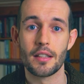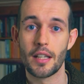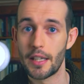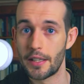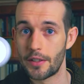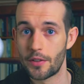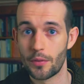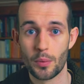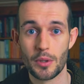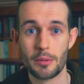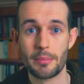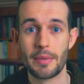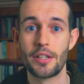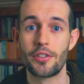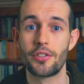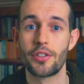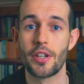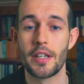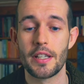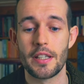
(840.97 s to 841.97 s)
lights we may
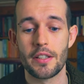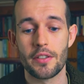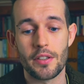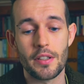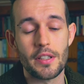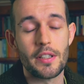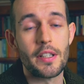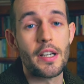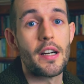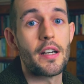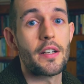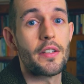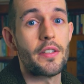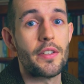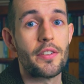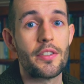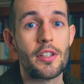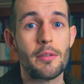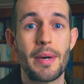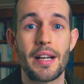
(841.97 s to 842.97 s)
shine into the
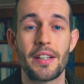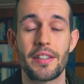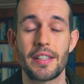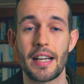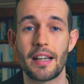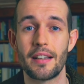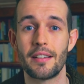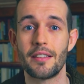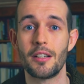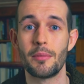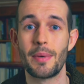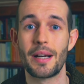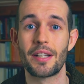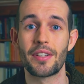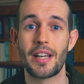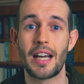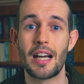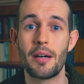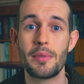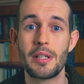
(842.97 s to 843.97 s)
darkness, no
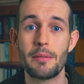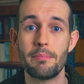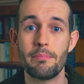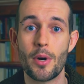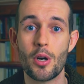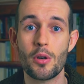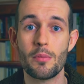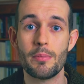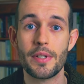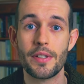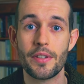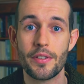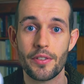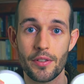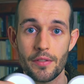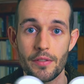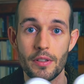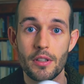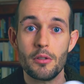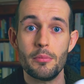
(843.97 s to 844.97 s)
matter how many moments
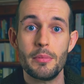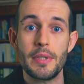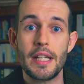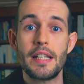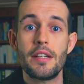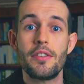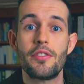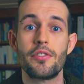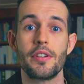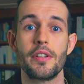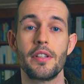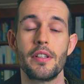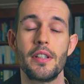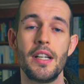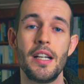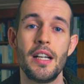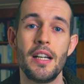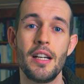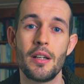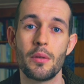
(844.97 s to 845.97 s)
of illumination
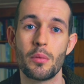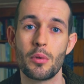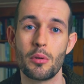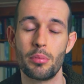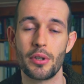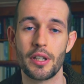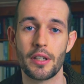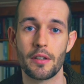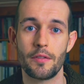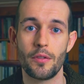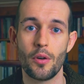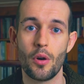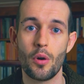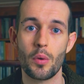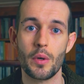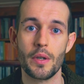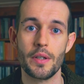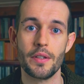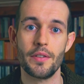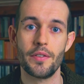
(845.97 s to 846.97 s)
we bring
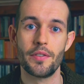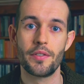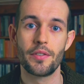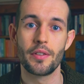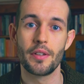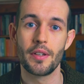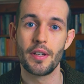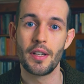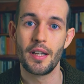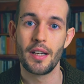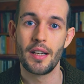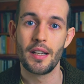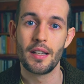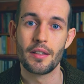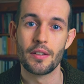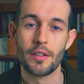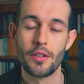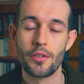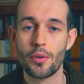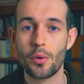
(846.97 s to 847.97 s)
forwards,
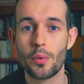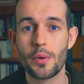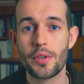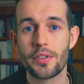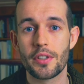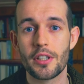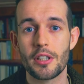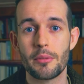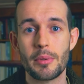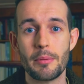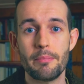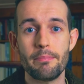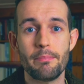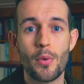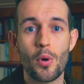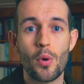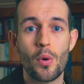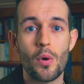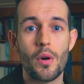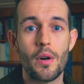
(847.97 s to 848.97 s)
there's always going to be
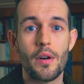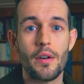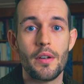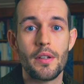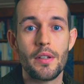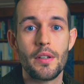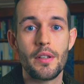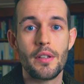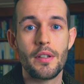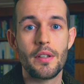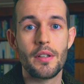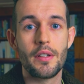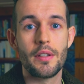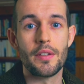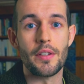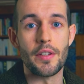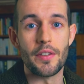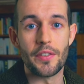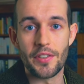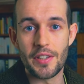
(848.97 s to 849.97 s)
more
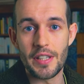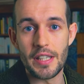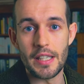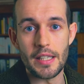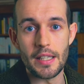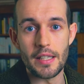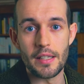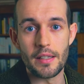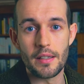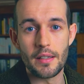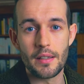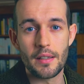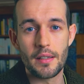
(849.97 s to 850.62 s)
to see.